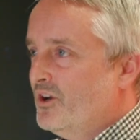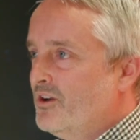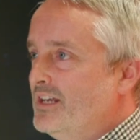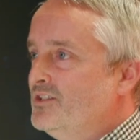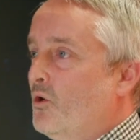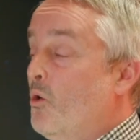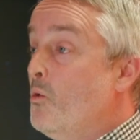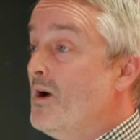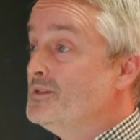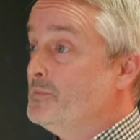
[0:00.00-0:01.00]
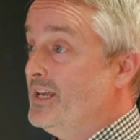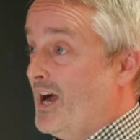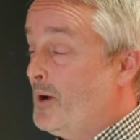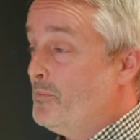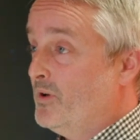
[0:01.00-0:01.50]
you don't need to always be
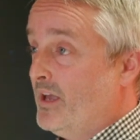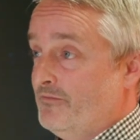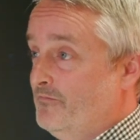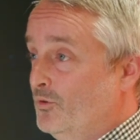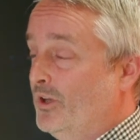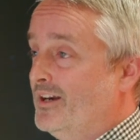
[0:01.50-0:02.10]
up at full